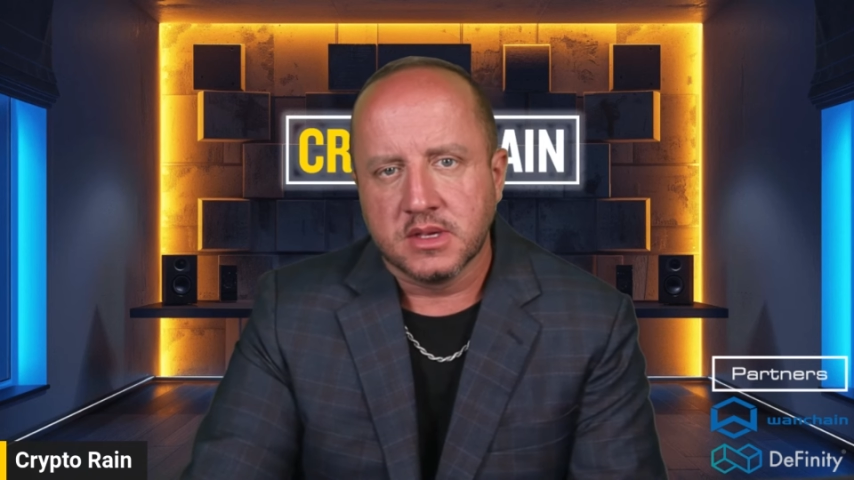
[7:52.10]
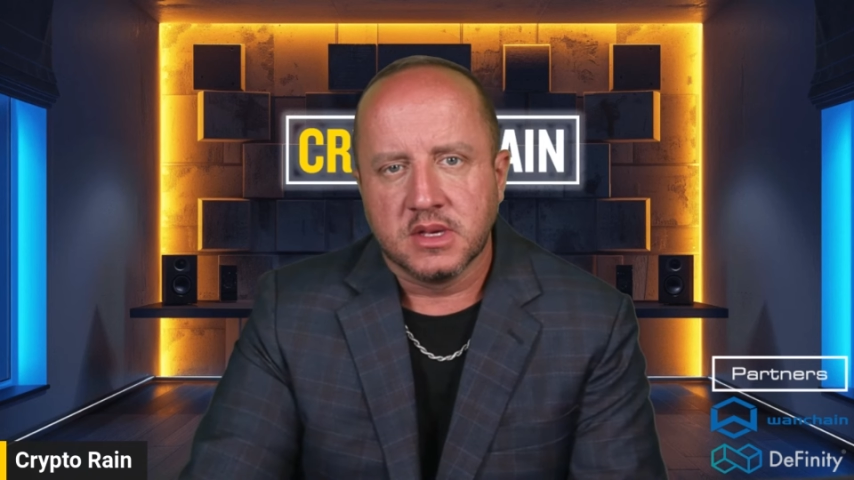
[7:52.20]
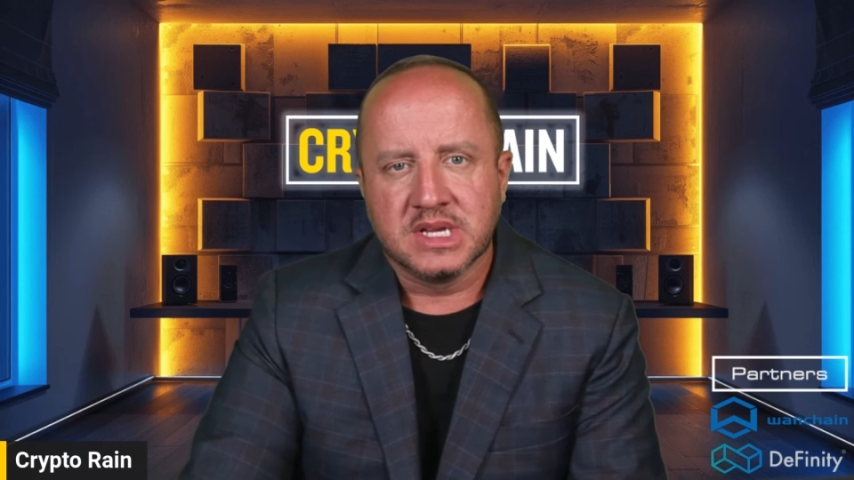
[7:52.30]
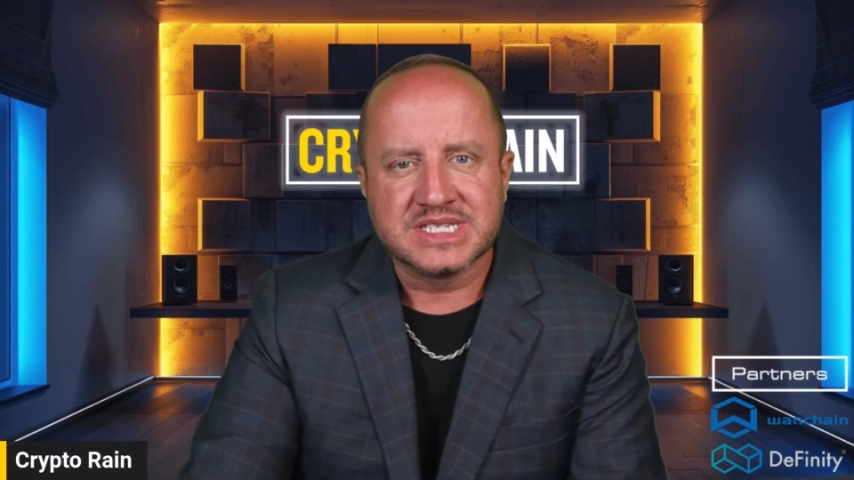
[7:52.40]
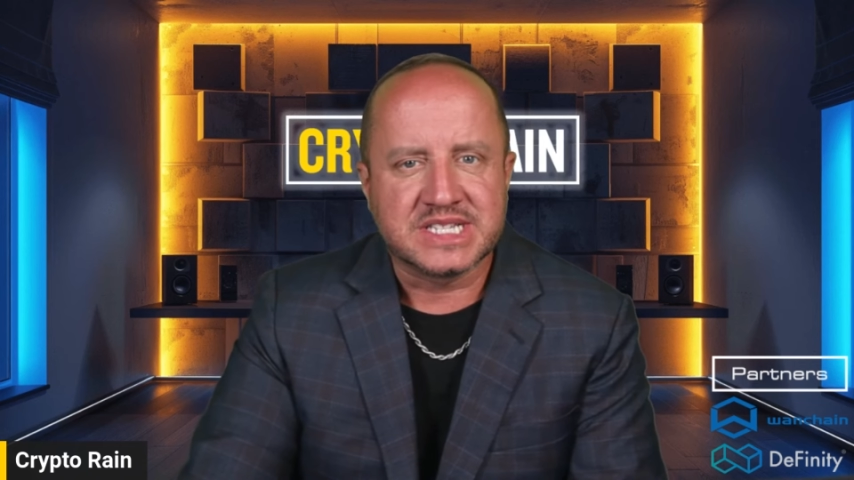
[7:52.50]

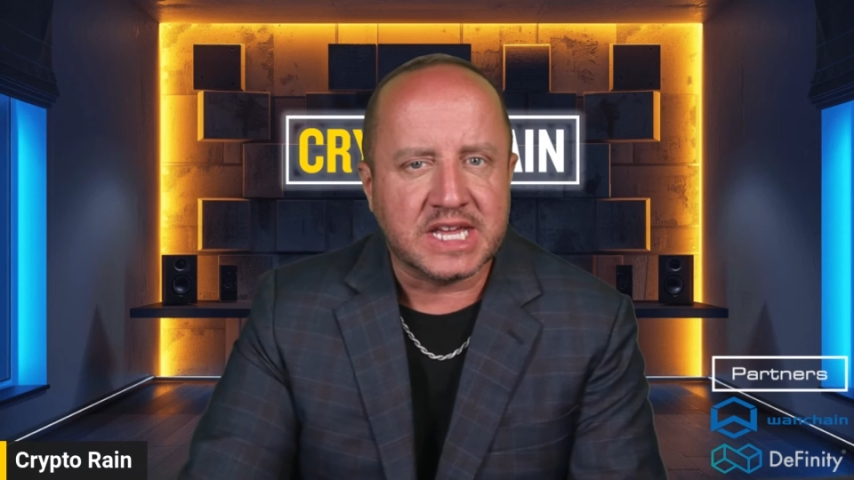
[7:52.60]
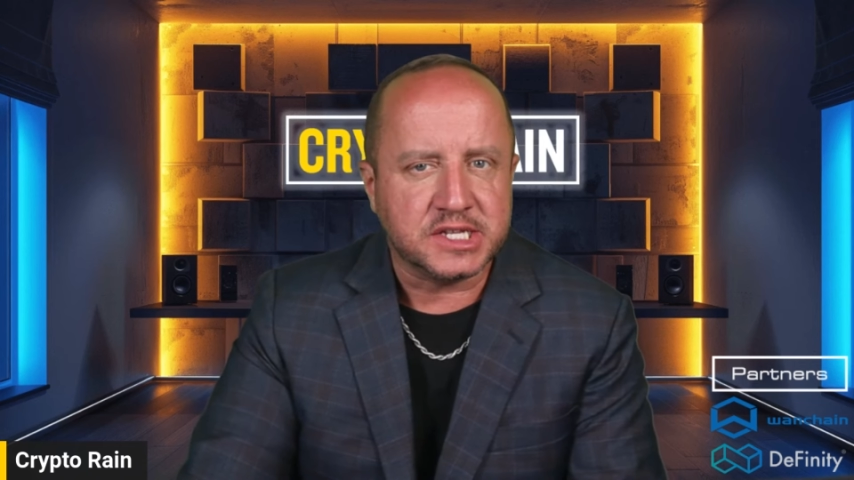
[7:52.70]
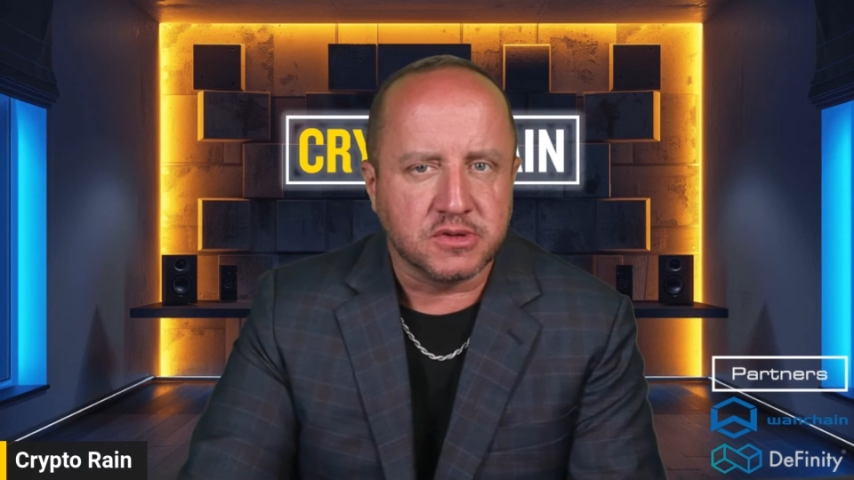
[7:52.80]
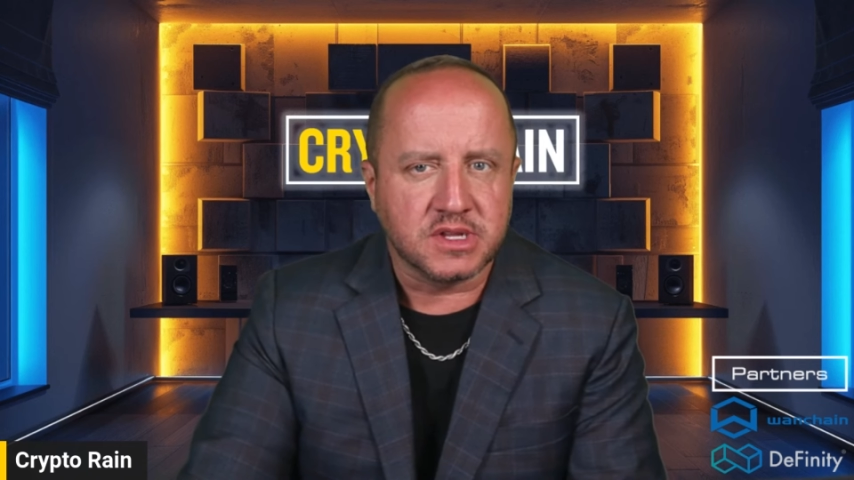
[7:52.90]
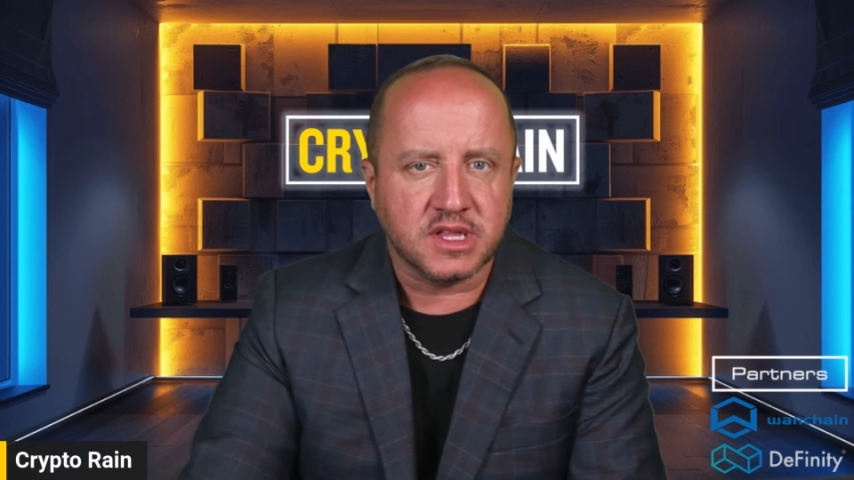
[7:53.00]
Stay
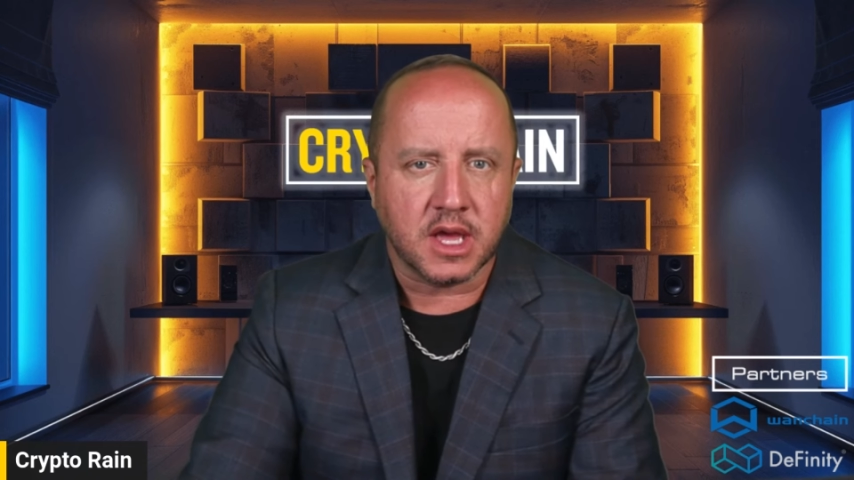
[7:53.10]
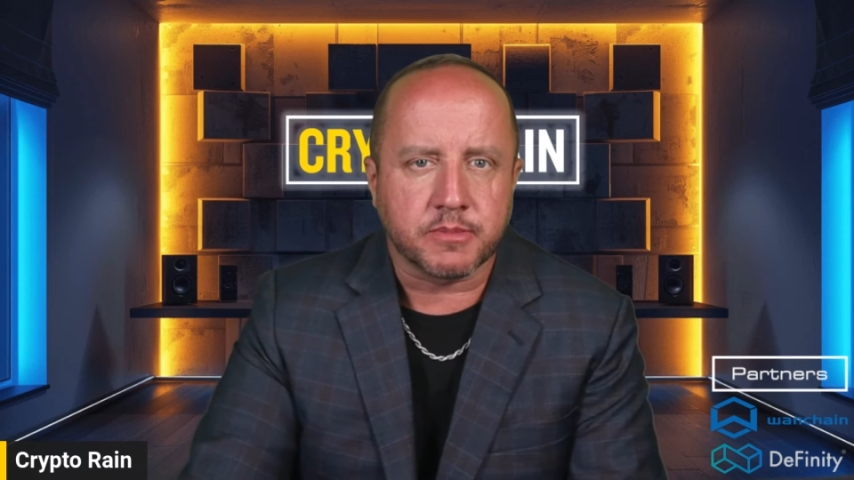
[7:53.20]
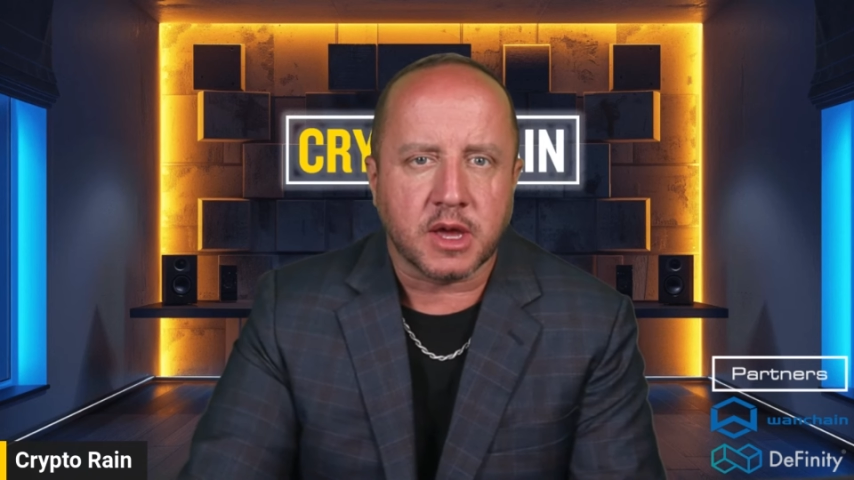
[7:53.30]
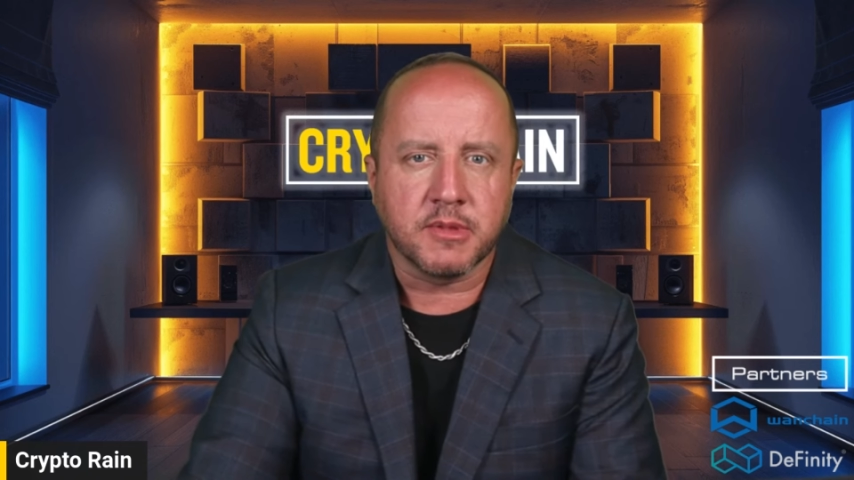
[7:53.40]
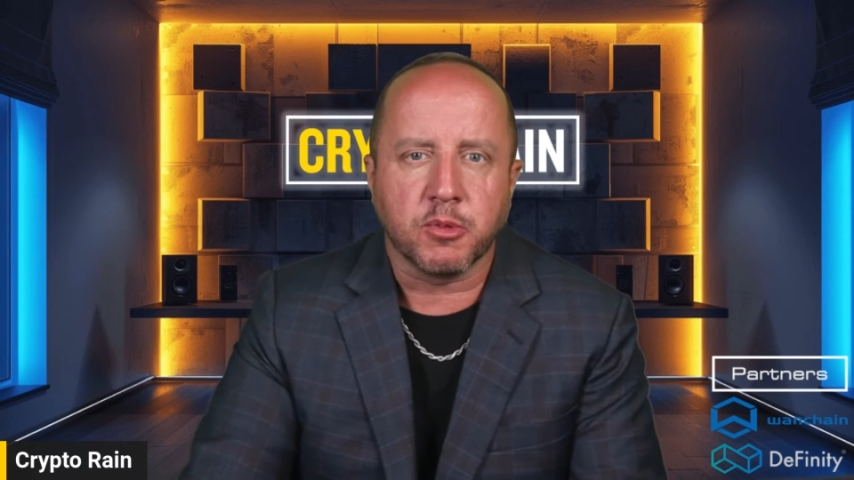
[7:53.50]
tuned in the upcoming